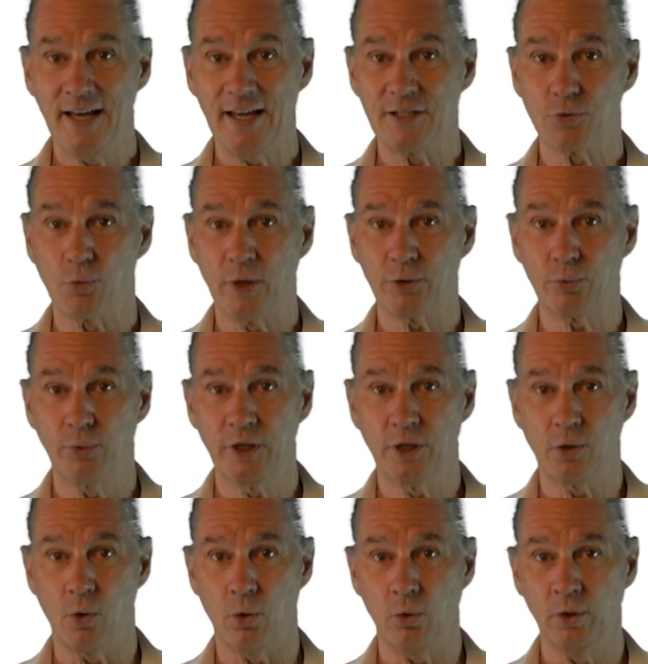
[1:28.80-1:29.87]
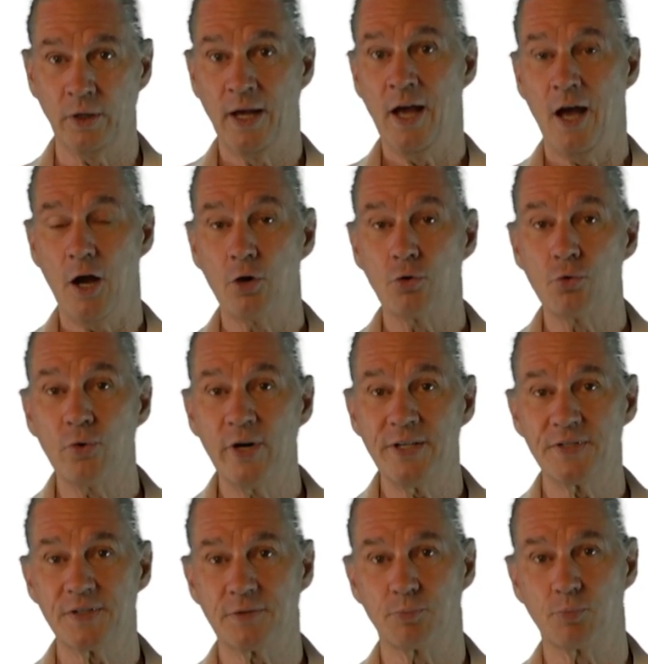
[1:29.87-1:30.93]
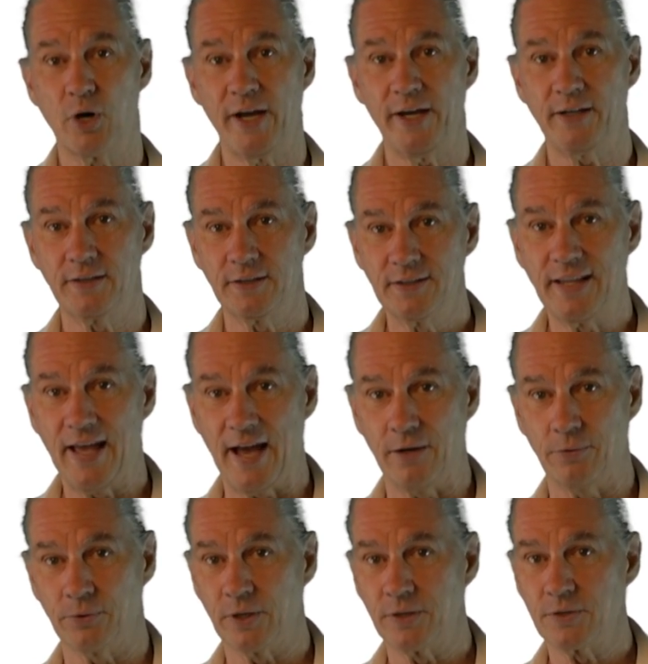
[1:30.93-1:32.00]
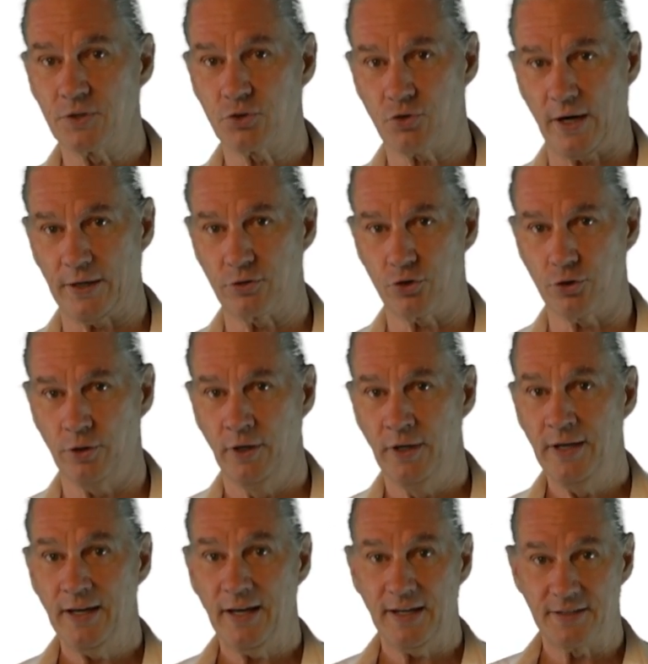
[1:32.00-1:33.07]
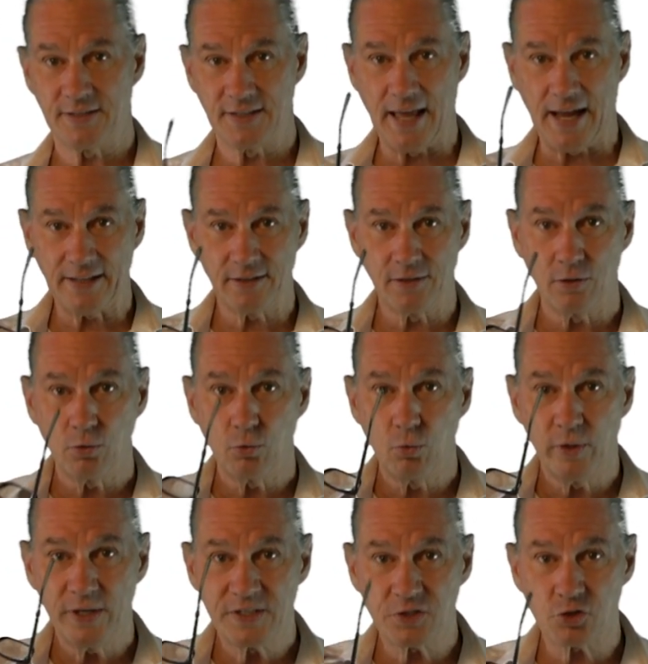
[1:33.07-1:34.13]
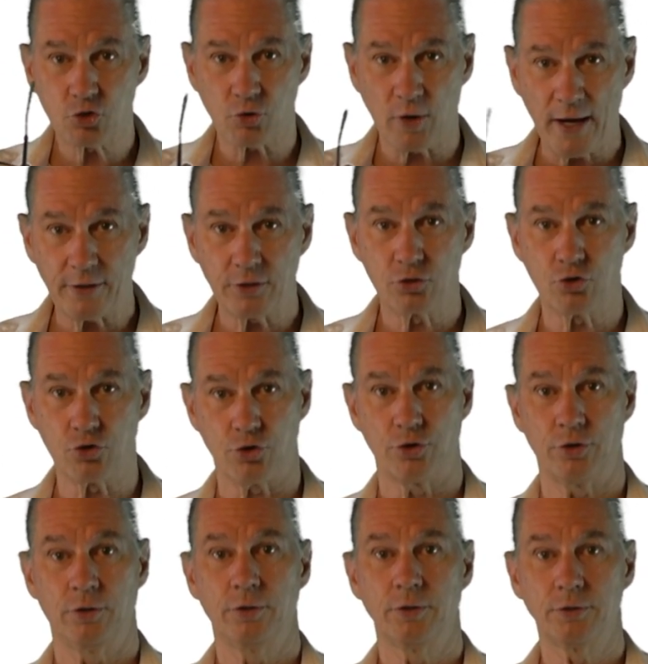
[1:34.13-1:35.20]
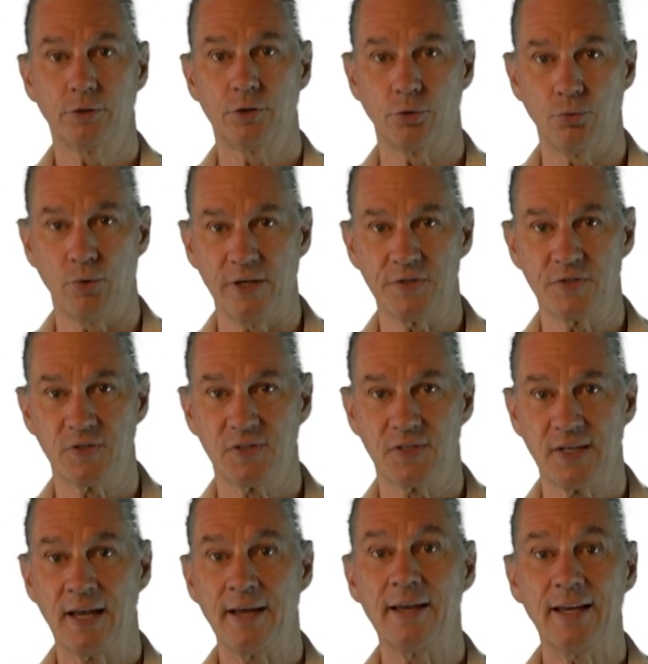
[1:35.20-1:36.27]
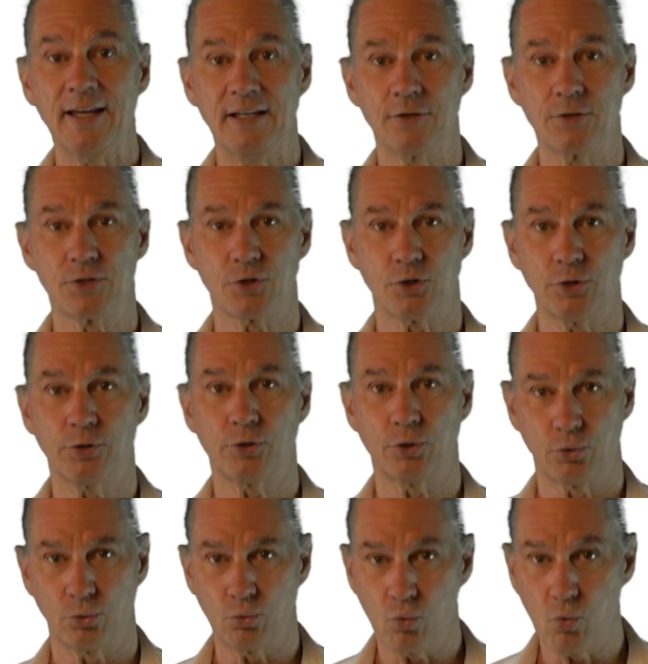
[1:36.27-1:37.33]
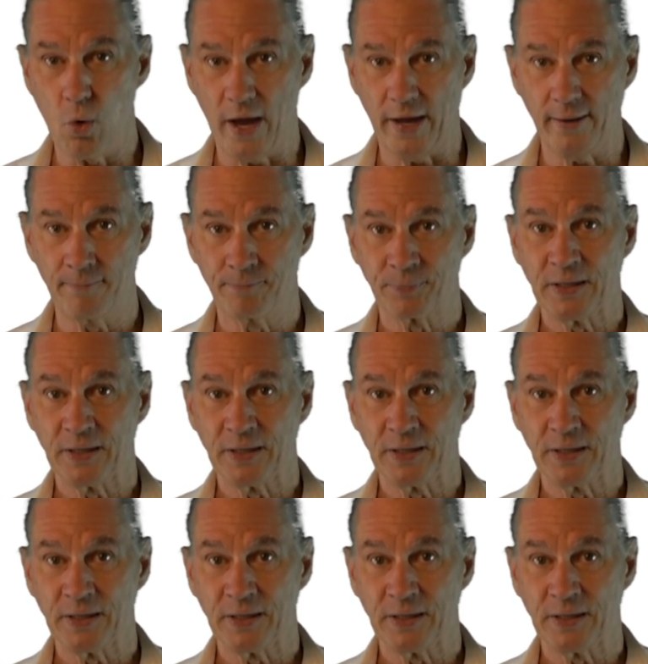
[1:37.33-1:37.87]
it's what we call a risk breakdown structure. It's that we structure the risks in a certain way,